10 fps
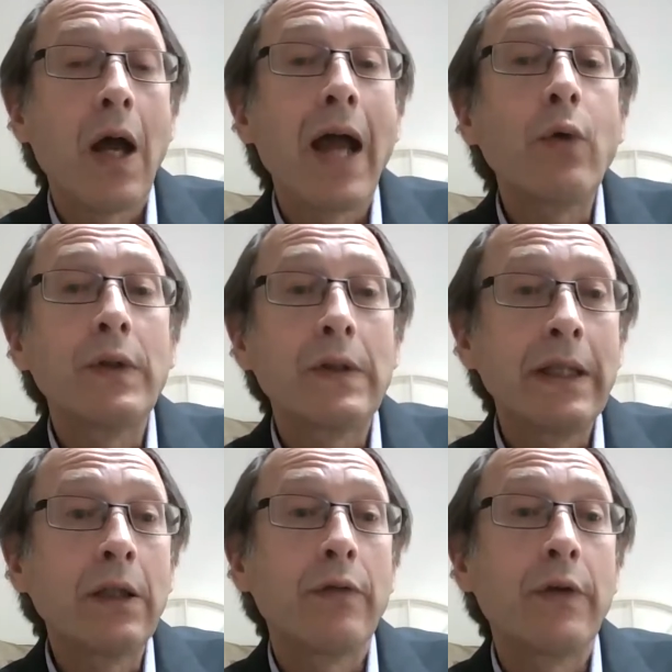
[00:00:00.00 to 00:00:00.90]
I always
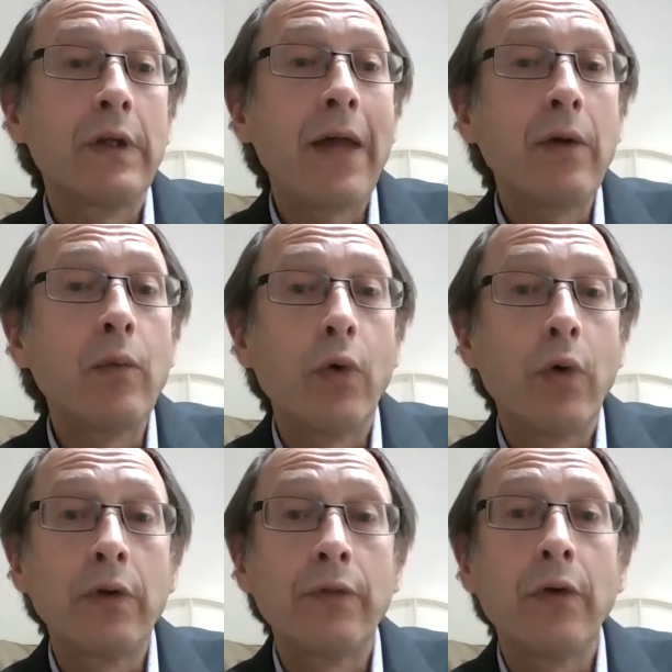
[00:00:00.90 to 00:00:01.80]
think of another
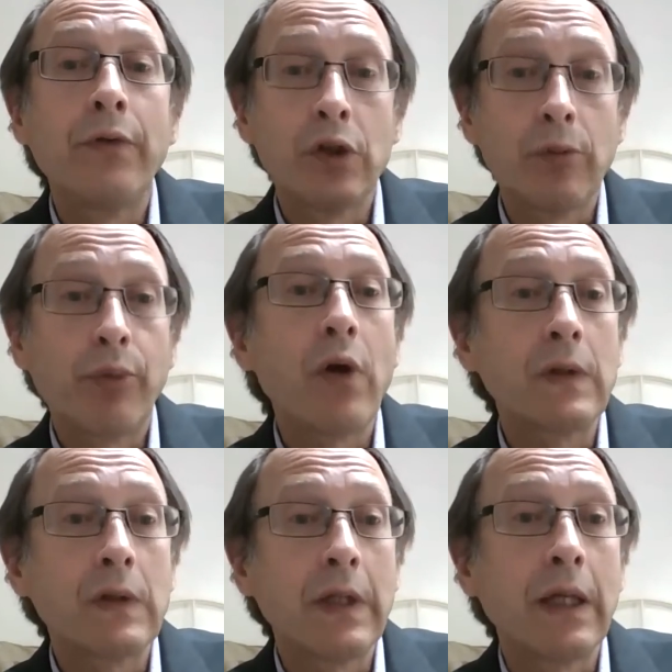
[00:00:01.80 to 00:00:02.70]
word for visual
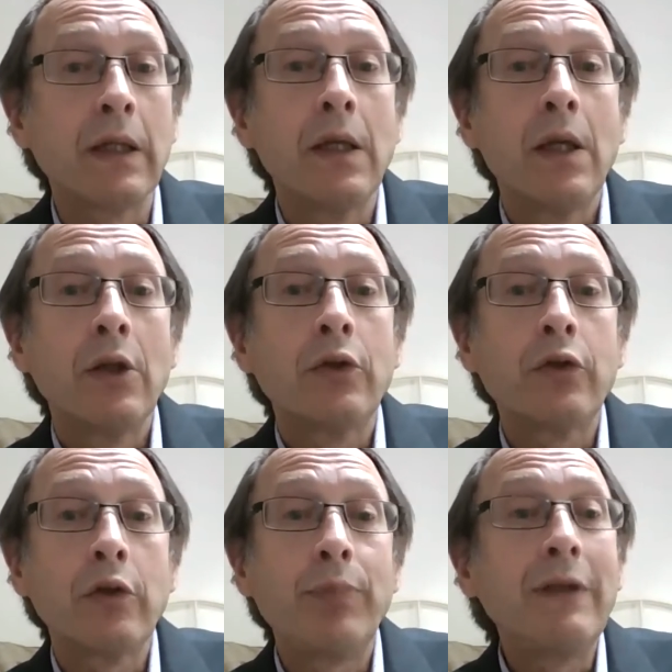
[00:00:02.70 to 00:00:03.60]
processing
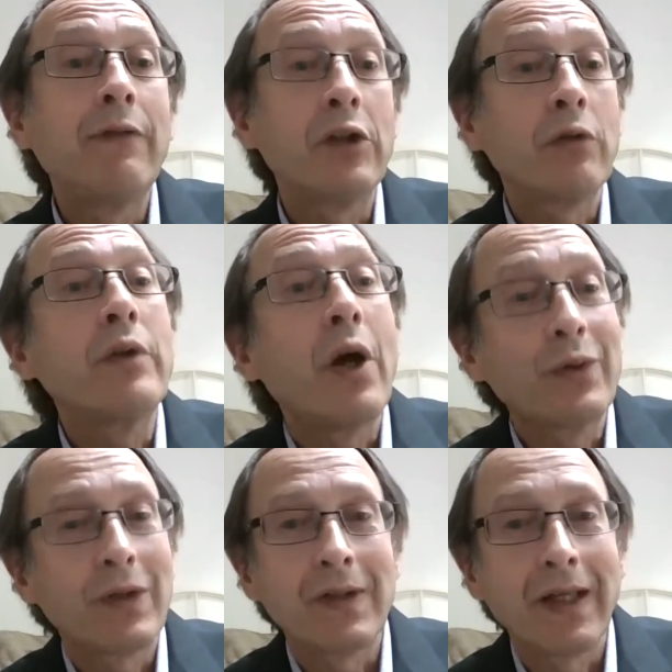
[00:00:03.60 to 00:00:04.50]
should be visual
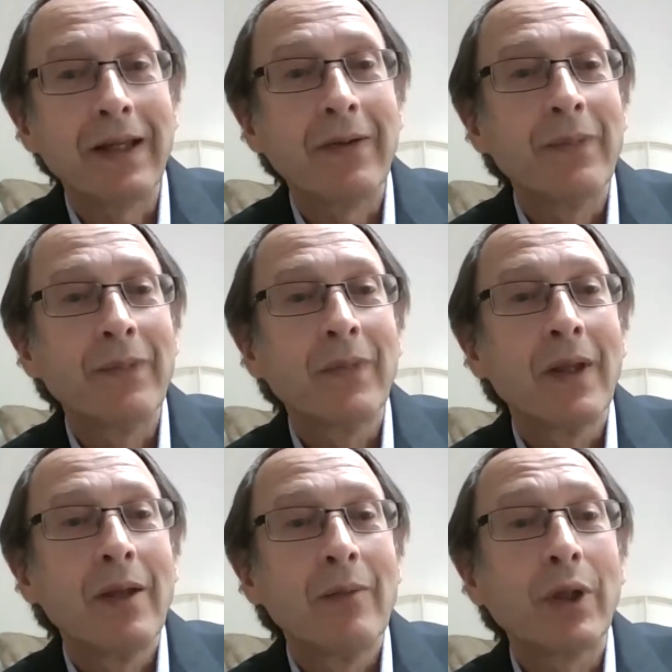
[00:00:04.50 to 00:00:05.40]
noticing.
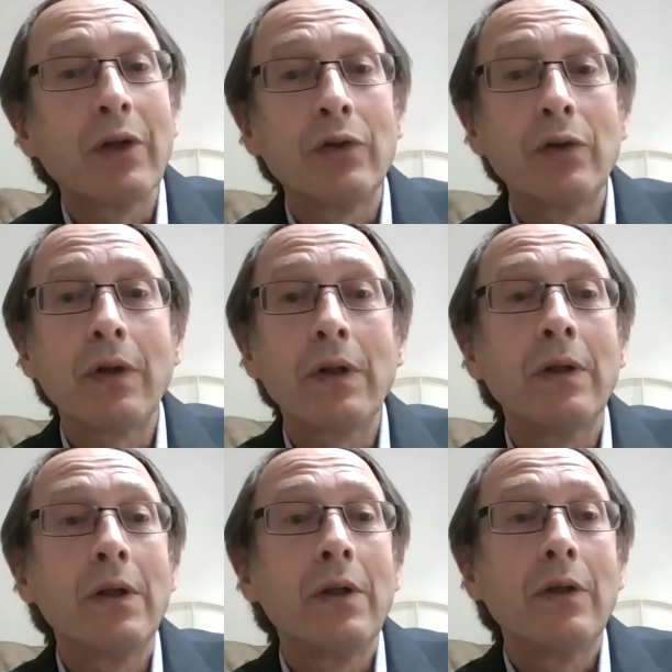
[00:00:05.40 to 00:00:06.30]
Because you
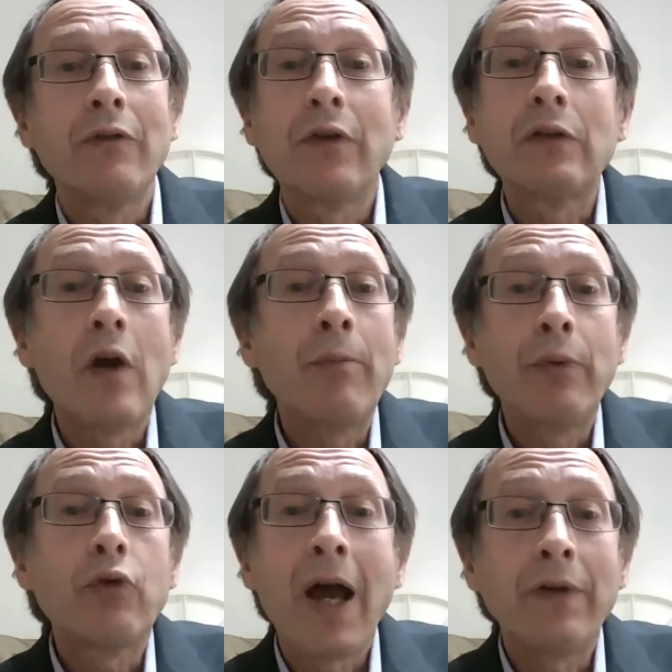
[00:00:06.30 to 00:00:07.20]
can, for
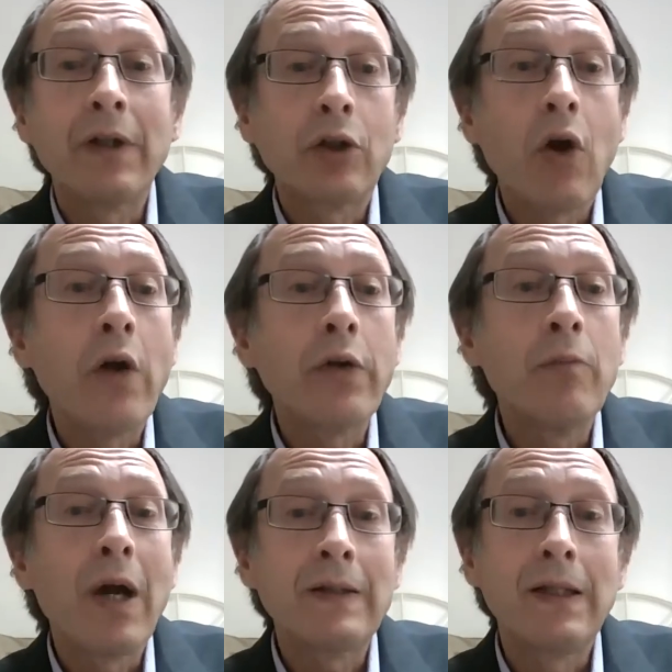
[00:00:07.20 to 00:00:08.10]
example, driving a car, you
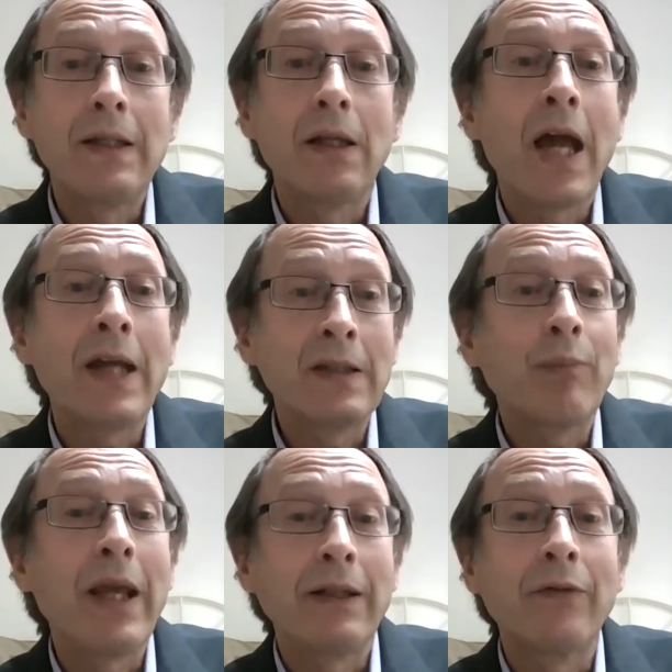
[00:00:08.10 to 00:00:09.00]
might see the license
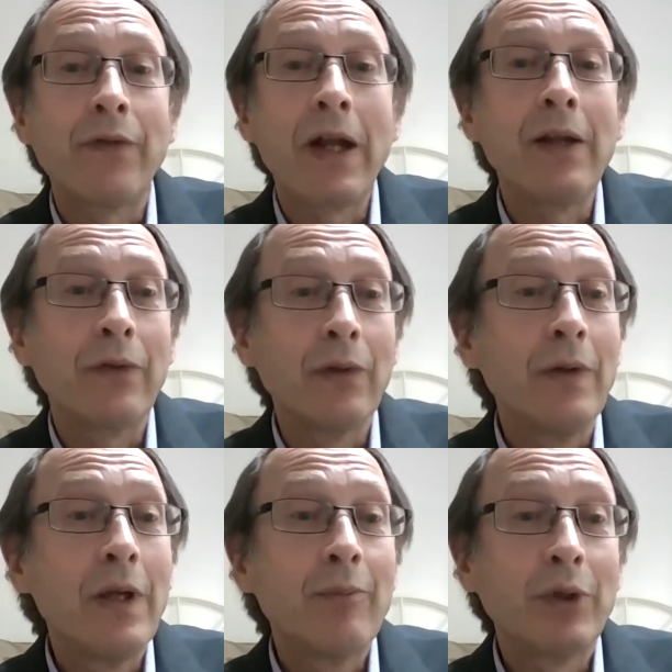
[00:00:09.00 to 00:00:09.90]
plate in front of
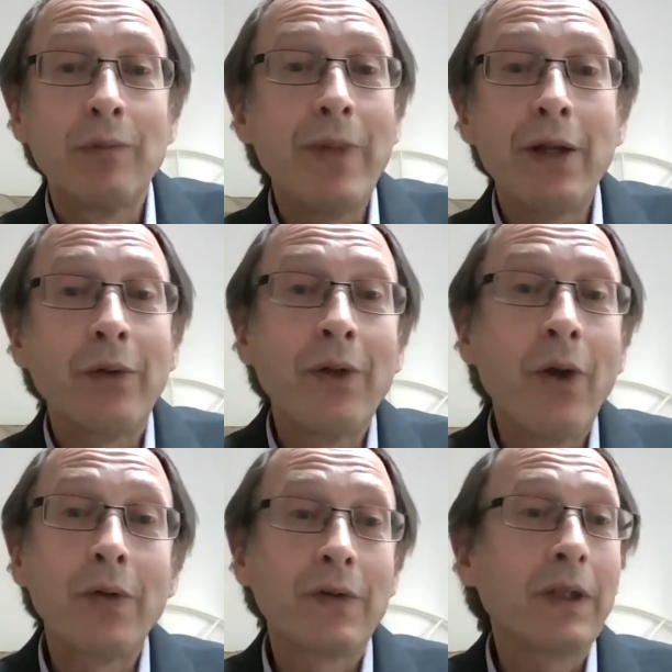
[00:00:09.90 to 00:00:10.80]
you, but you may not
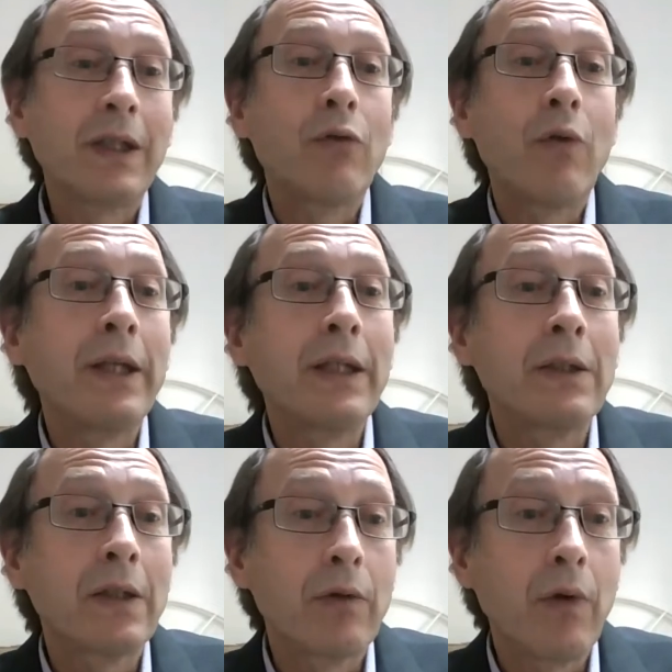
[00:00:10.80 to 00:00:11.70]
notice the kid running
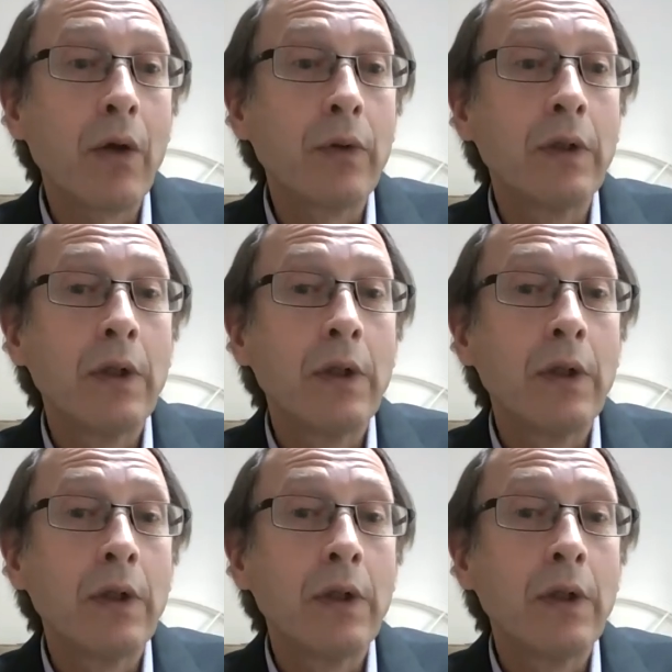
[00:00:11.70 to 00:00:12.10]
into the road.